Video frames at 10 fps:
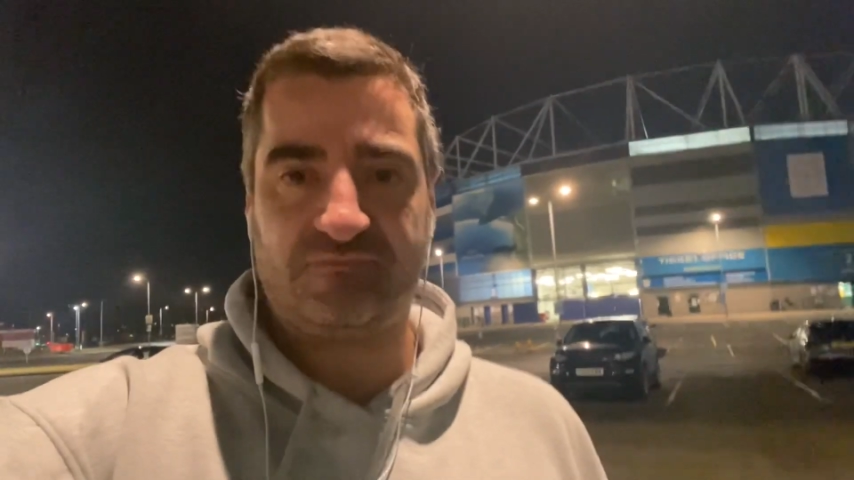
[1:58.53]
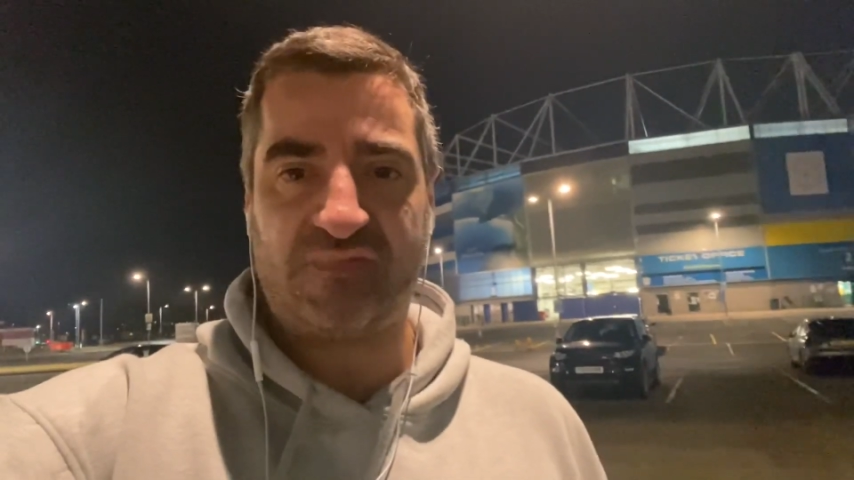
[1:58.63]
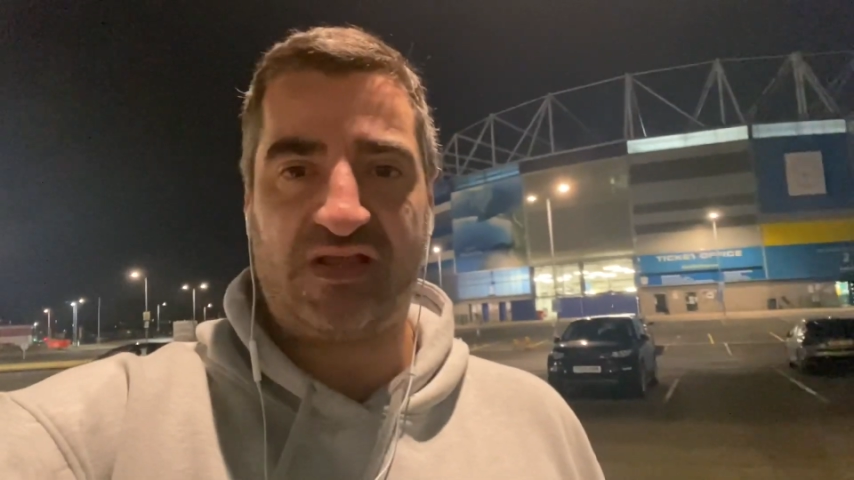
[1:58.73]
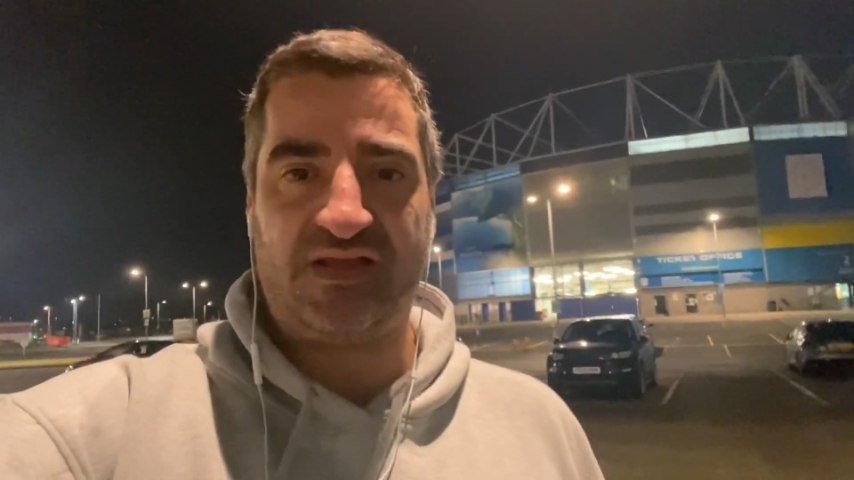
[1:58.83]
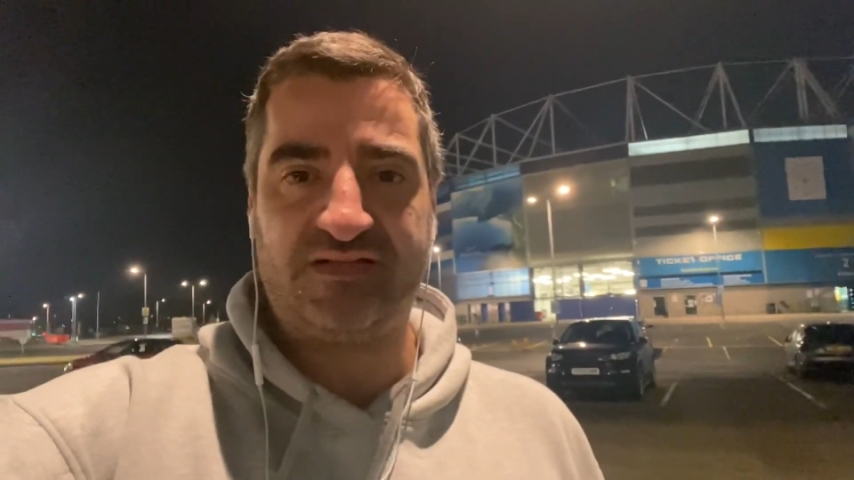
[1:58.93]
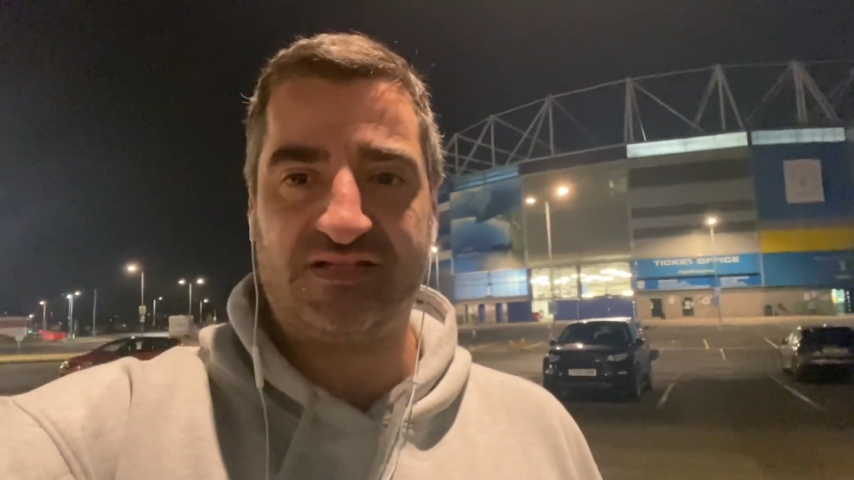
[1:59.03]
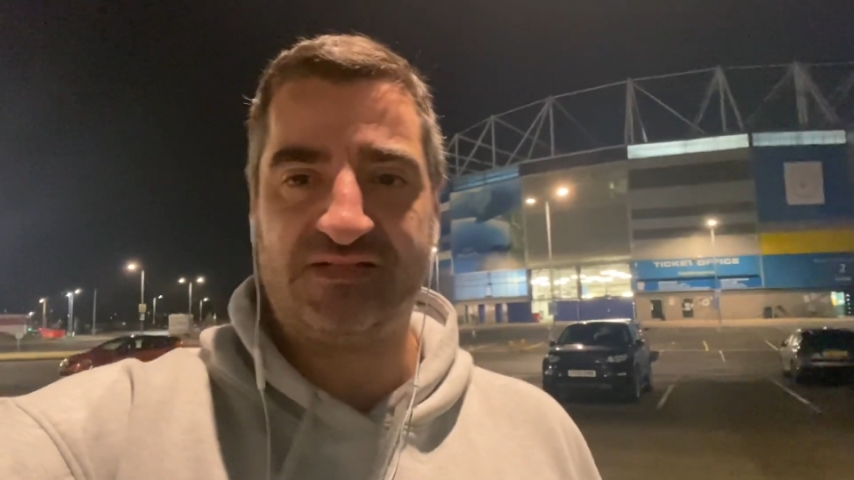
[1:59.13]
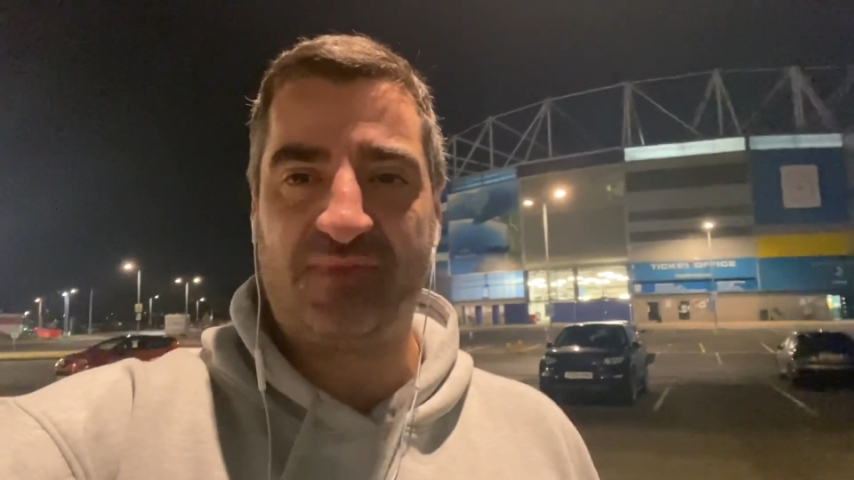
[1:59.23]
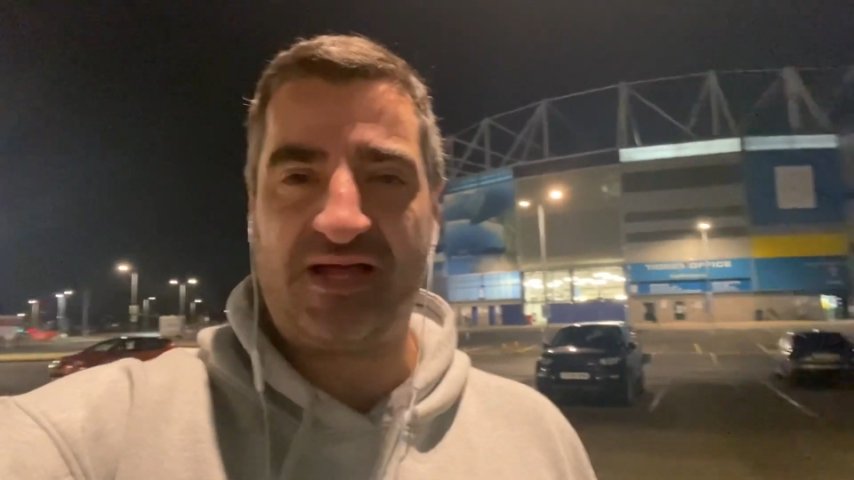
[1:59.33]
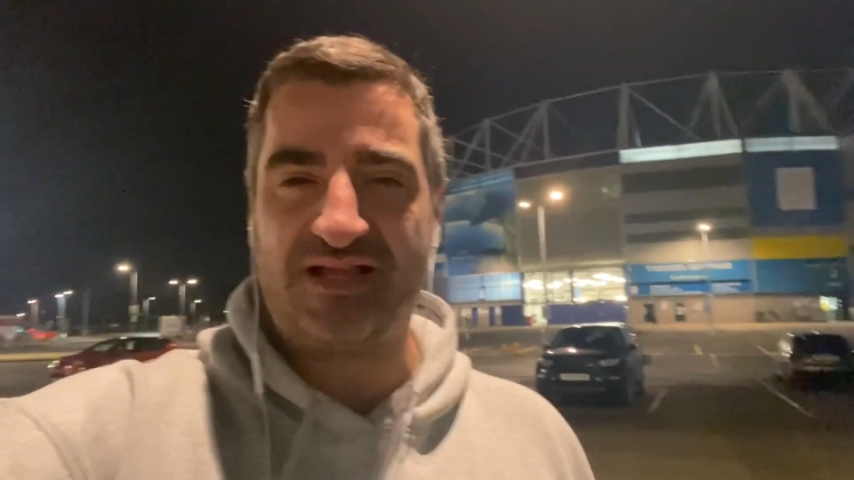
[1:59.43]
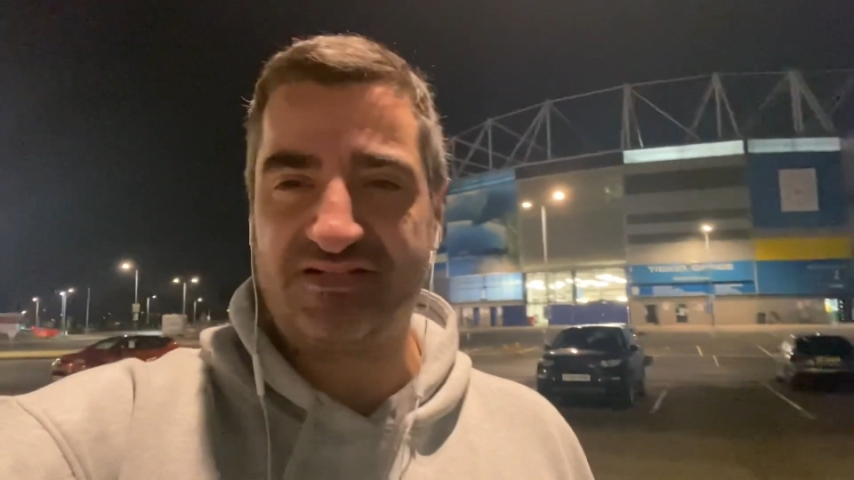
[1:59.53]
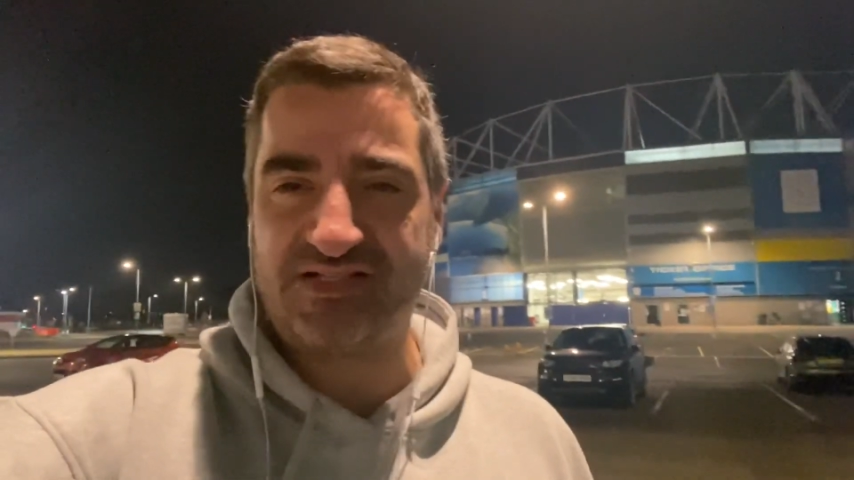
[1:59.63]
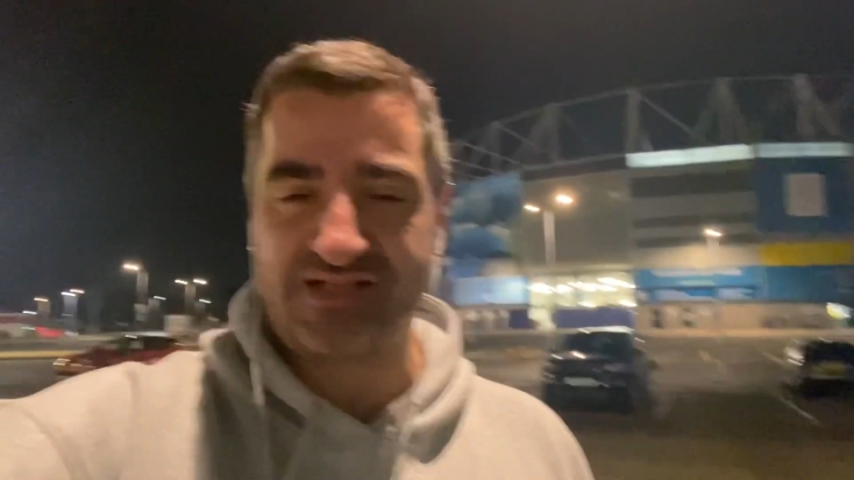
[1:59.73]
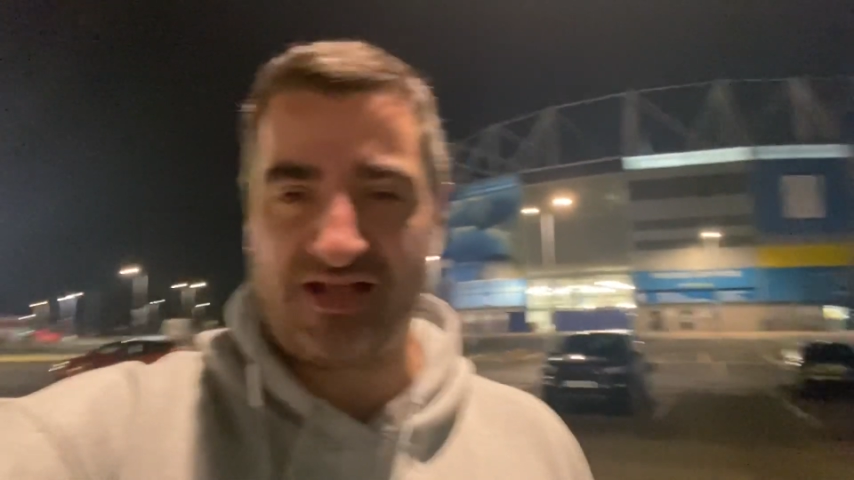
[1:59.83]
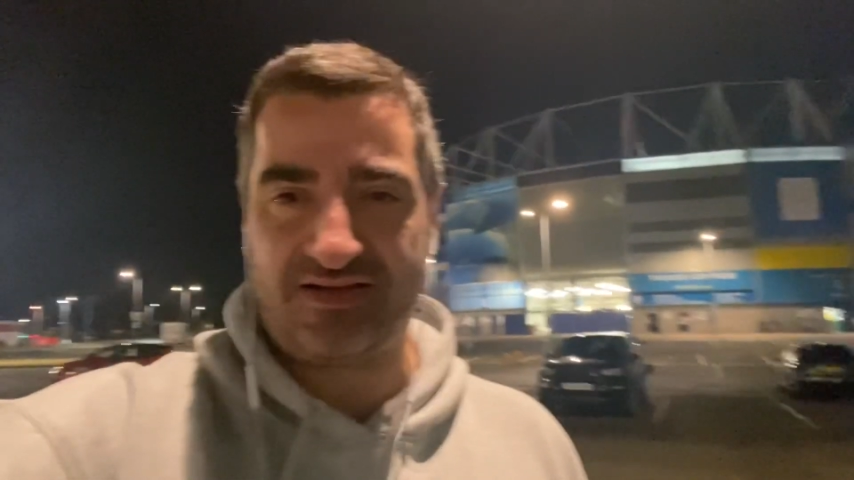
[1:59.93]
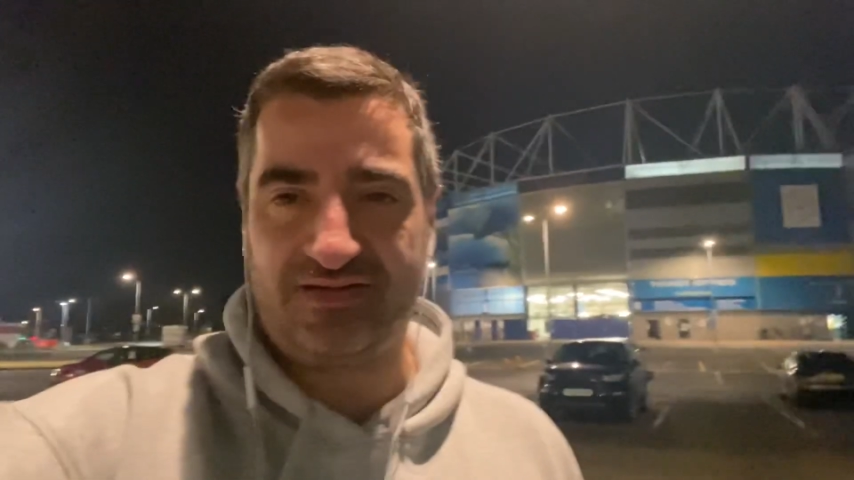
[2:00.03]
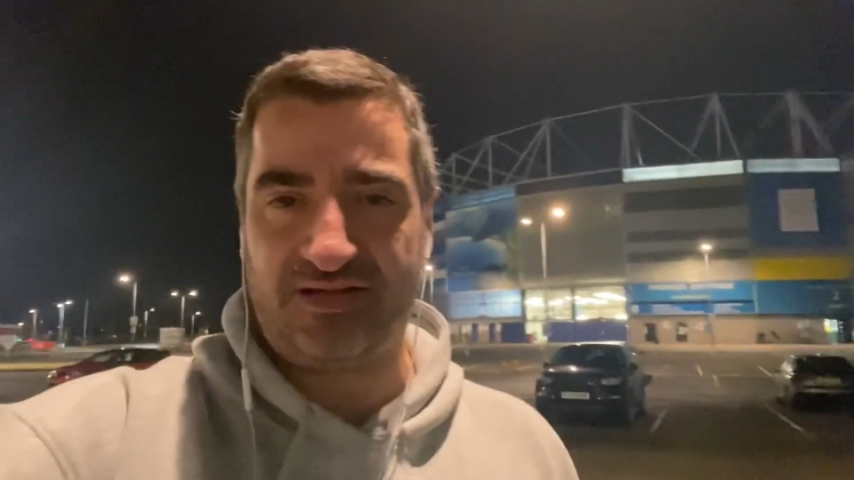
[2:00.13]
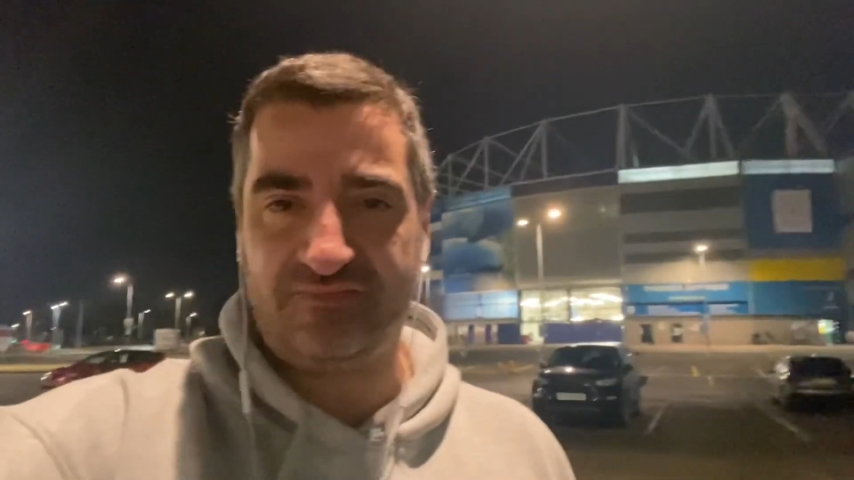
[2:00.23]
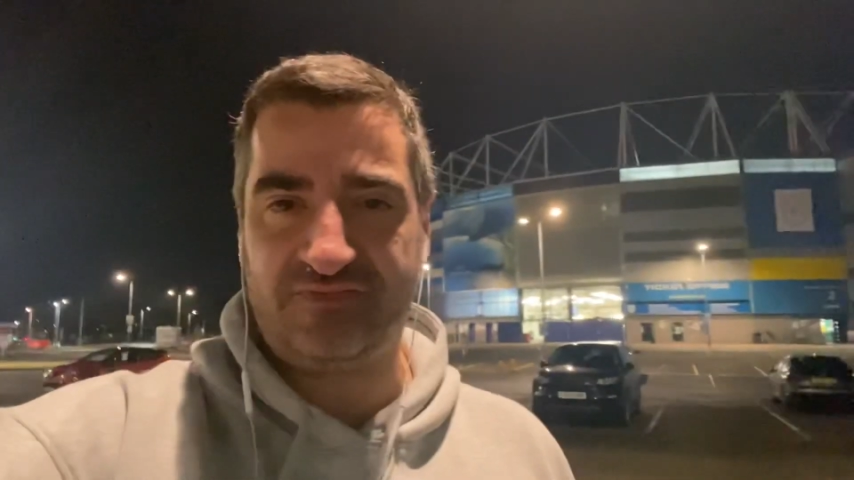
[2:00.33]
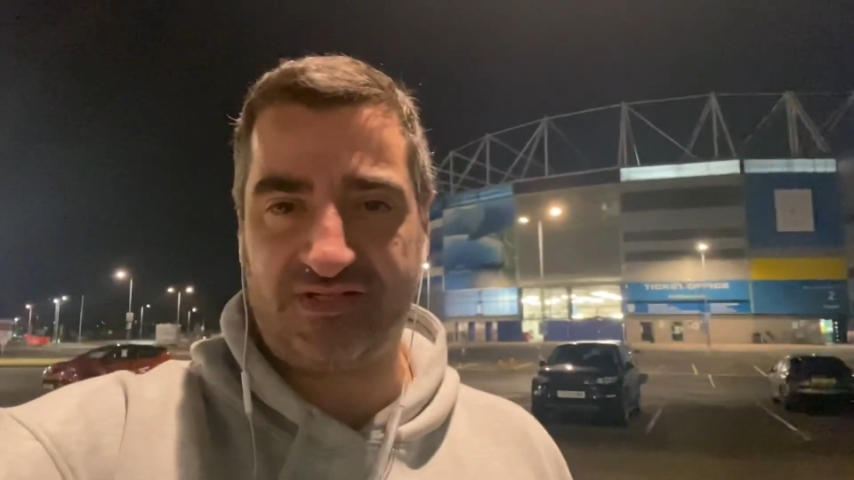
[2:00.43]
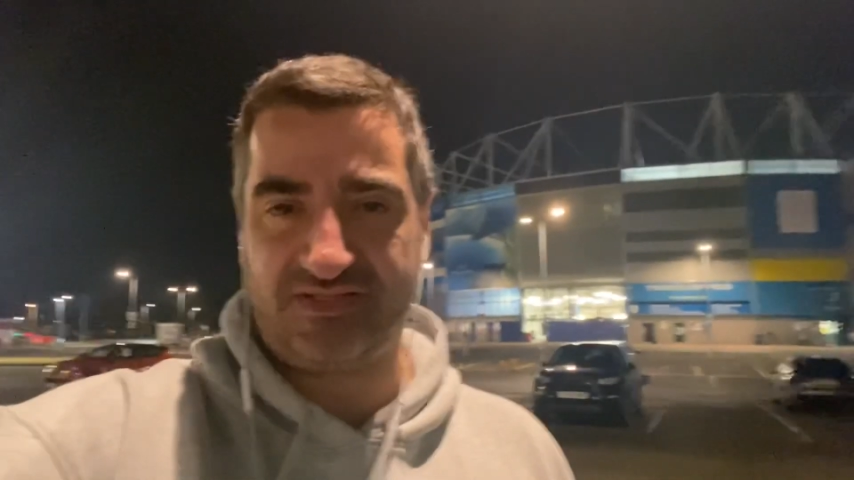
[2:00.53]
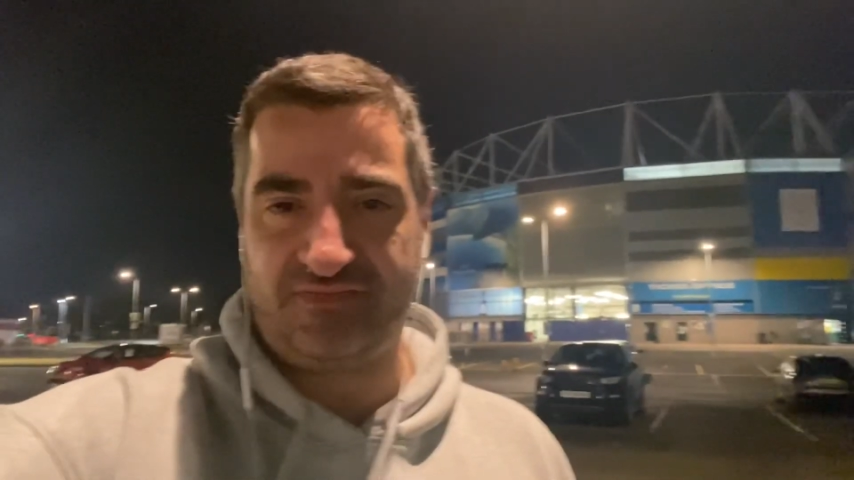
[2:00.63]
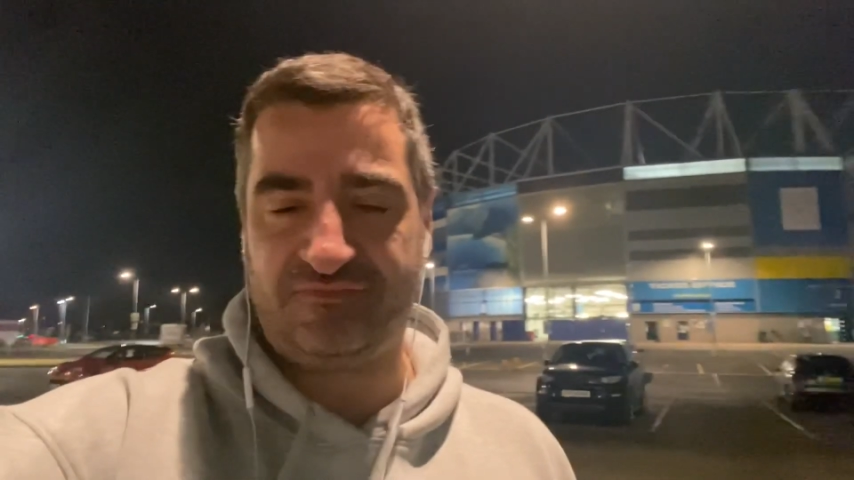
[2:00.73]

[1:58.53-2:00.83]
It is my understanding that the